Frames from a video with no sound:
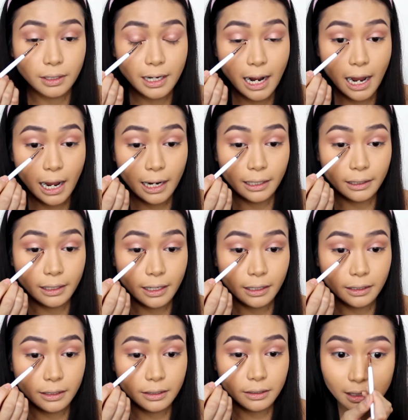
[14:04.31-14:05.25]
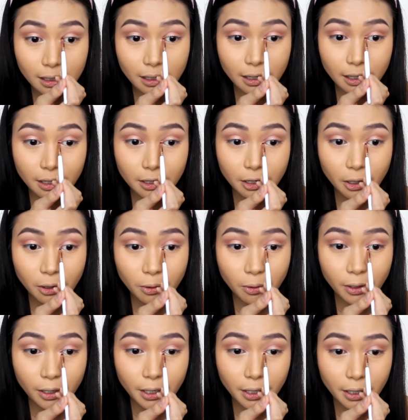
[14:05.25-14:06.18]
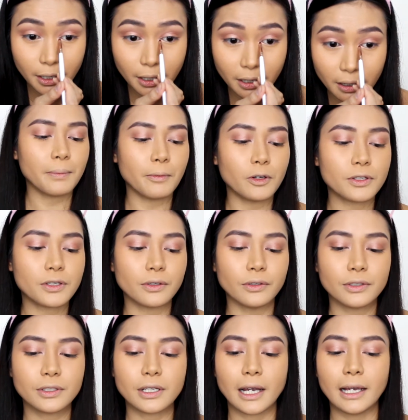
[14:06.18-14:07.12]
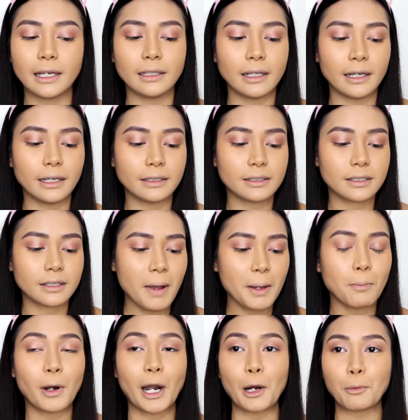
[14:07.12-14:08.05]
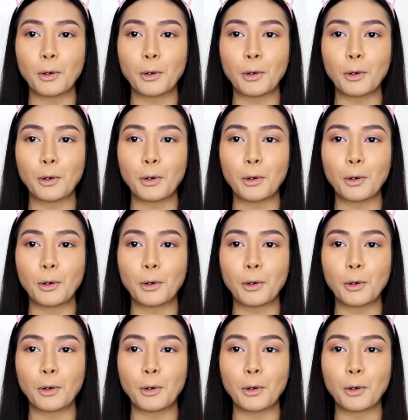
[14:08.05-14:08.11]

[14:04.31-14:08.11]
gonna highlight the inner corner. I'm also going to highlight my brow